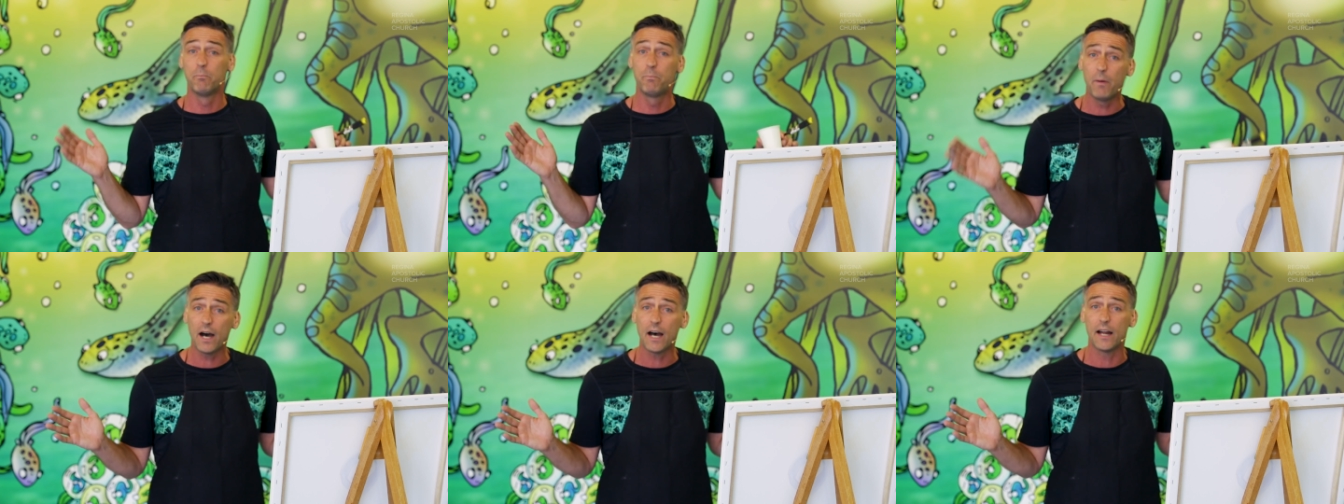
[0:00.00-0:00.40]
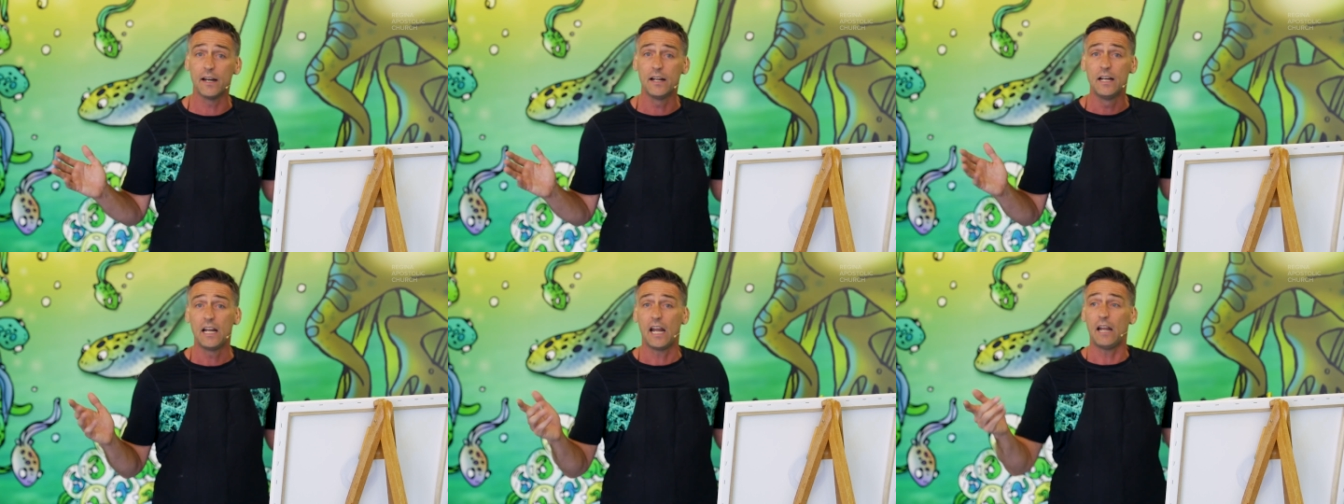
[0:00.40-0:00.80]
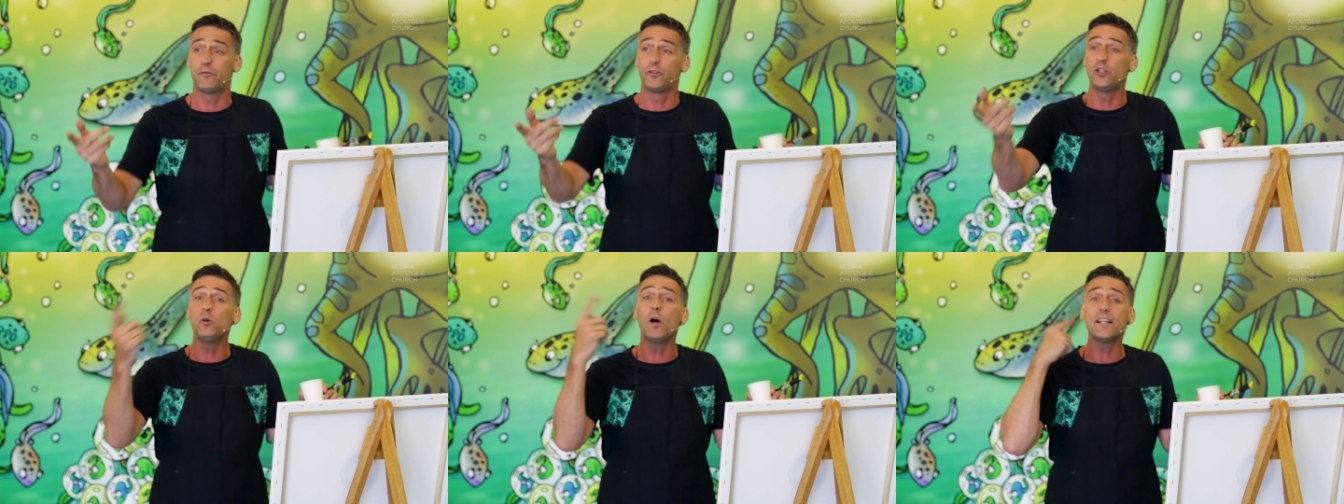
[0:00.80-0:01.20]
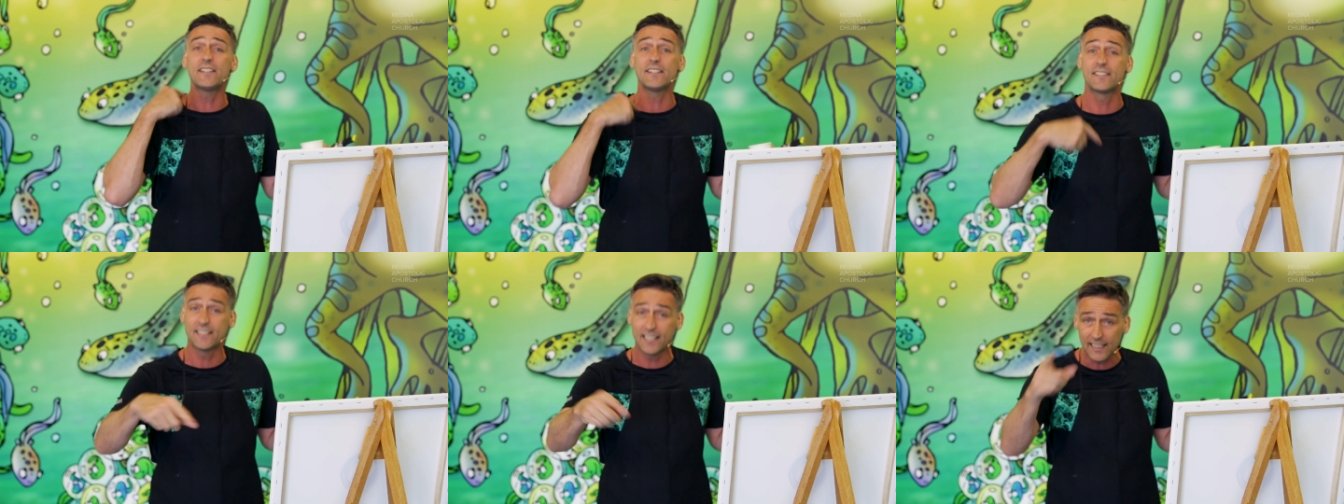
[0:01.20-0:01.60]
But if you had
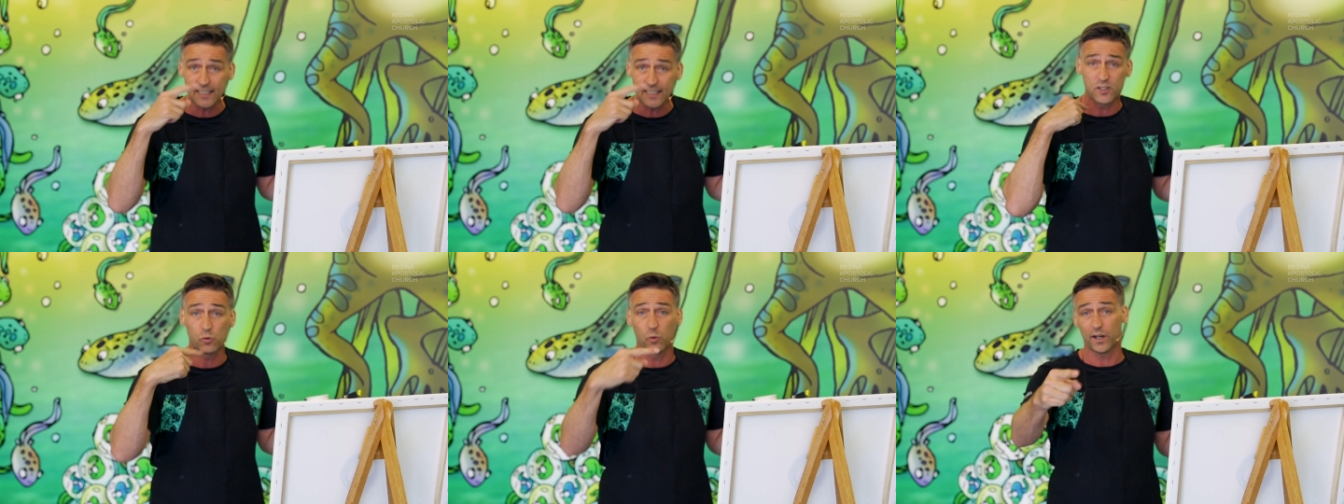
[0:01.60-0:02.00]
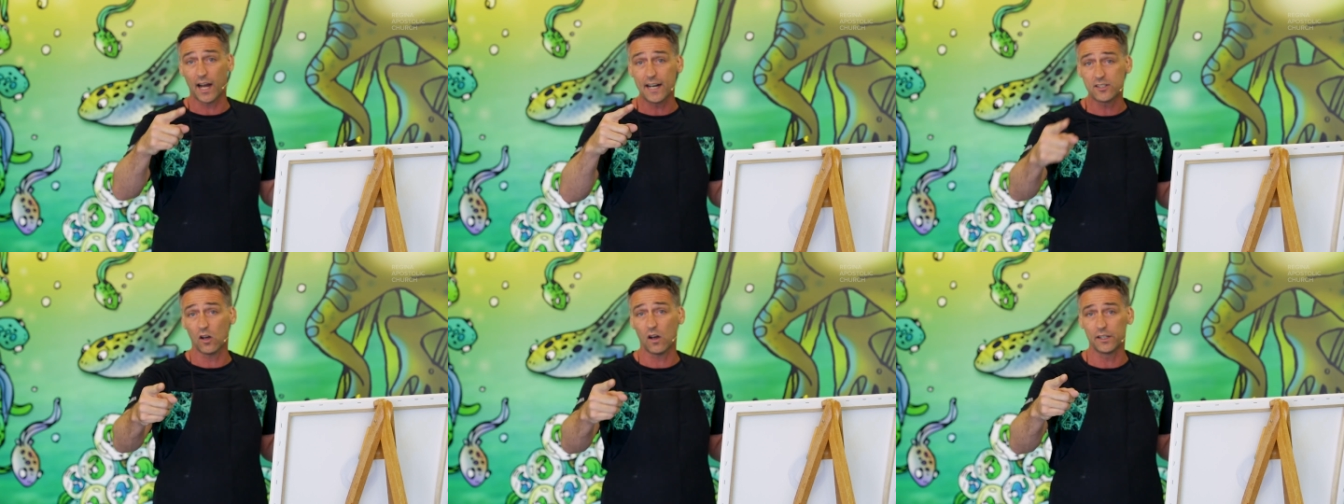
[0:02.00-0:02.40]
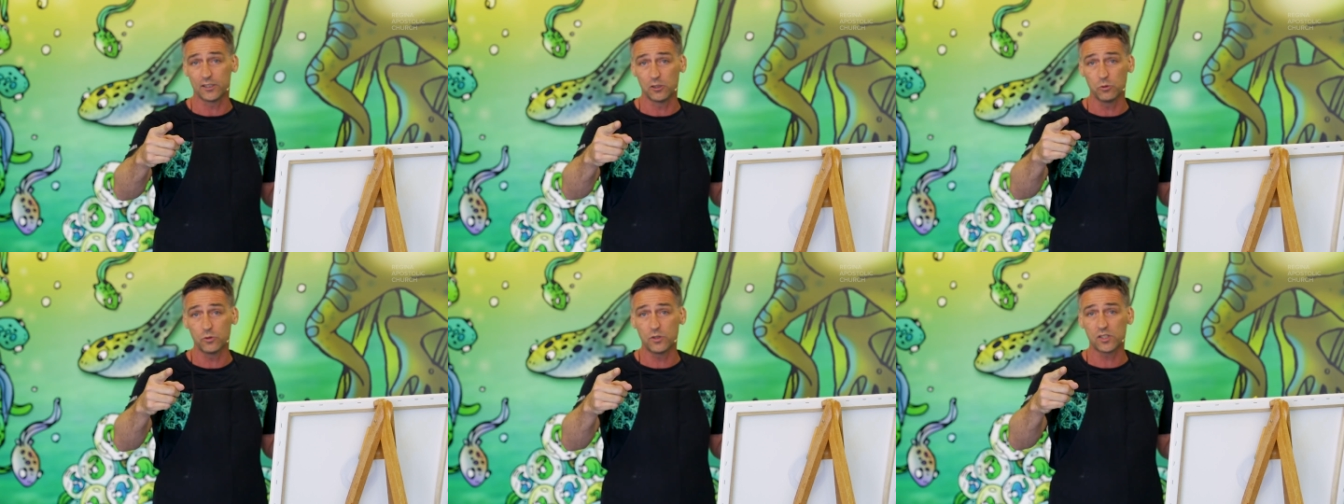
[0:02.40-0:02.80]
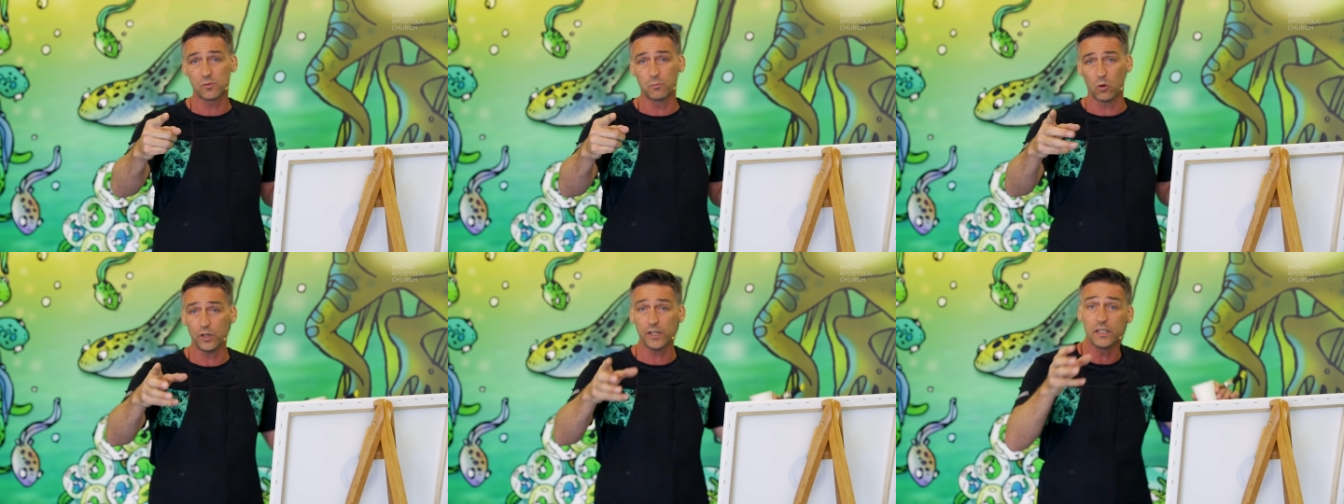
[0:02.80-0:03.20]
to teach what I taught you this
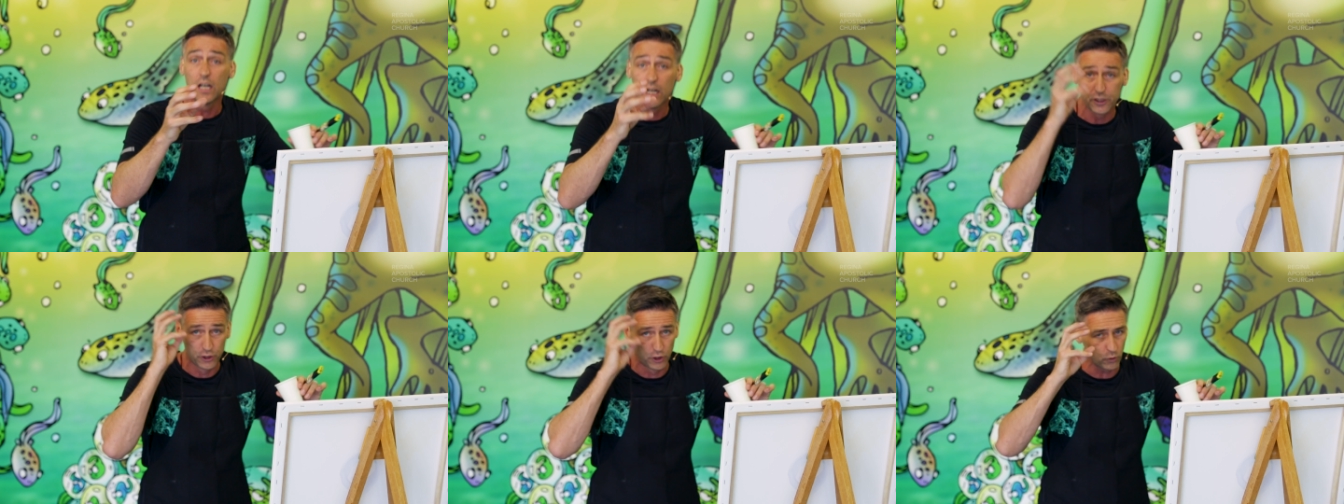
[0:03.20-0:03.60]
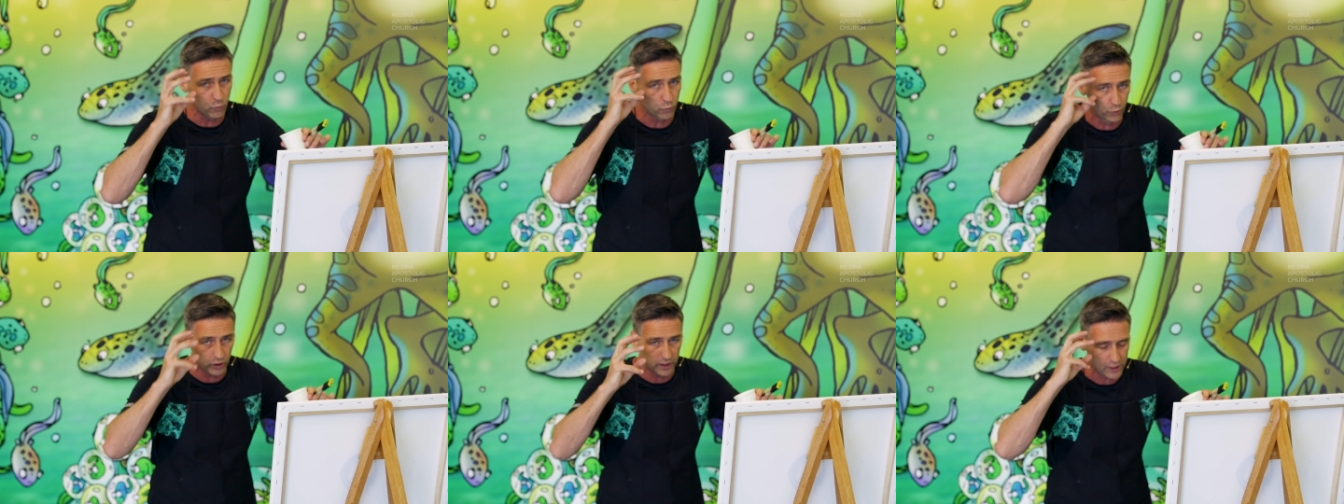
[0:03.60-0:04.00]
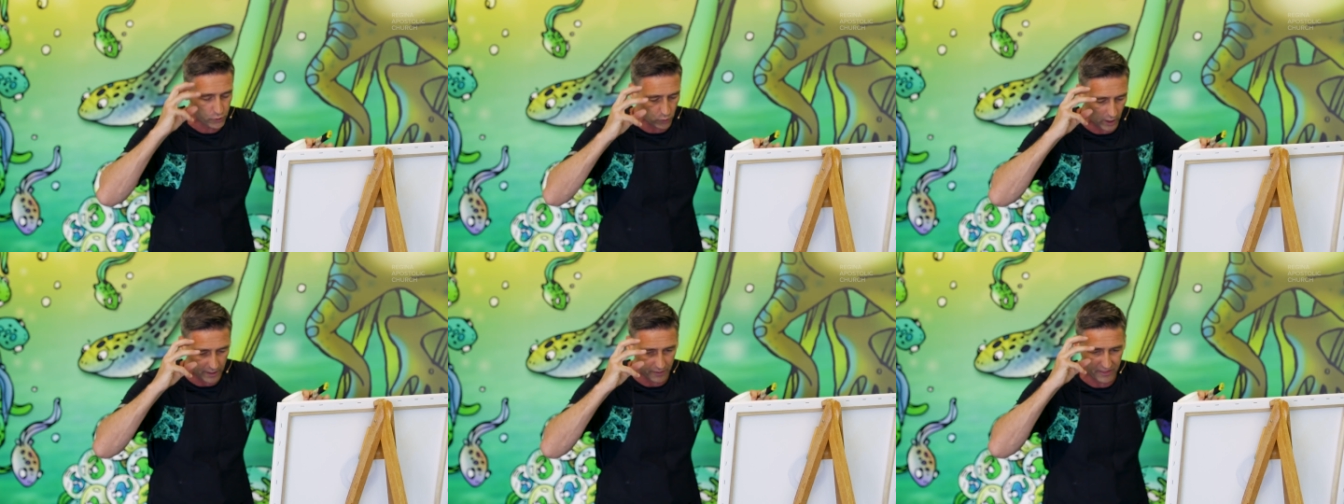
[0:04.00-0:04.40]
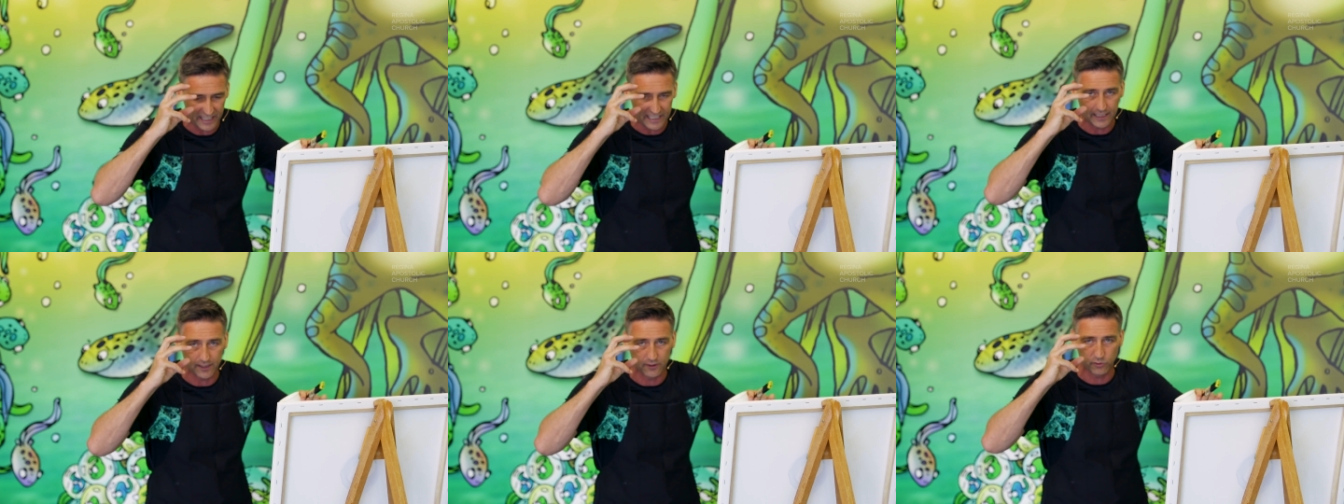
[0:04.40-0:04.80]
morning, you're really trying to
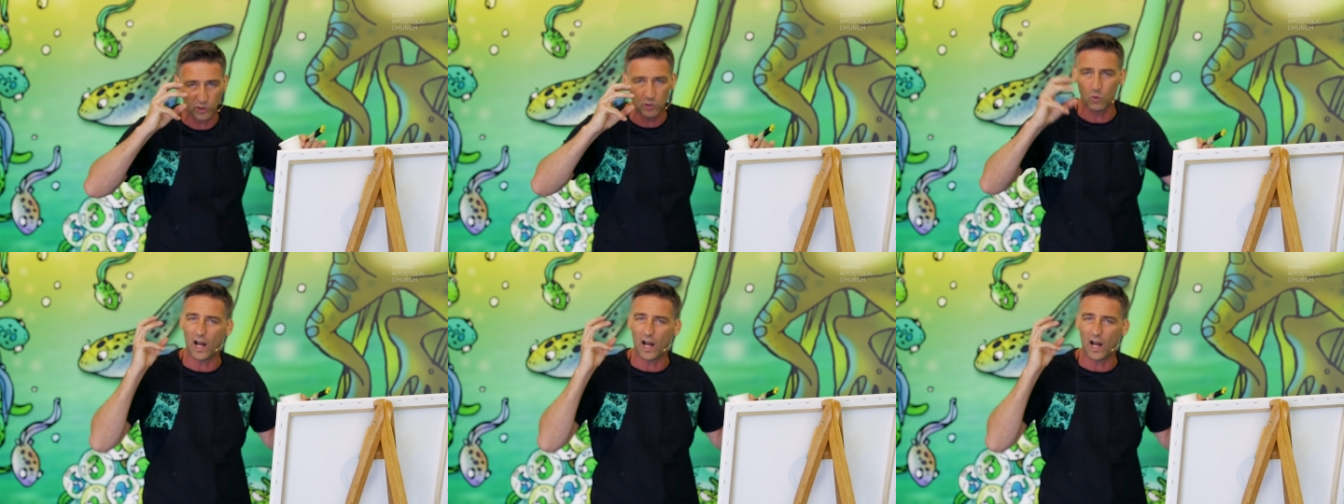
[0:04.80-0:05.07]
think it through.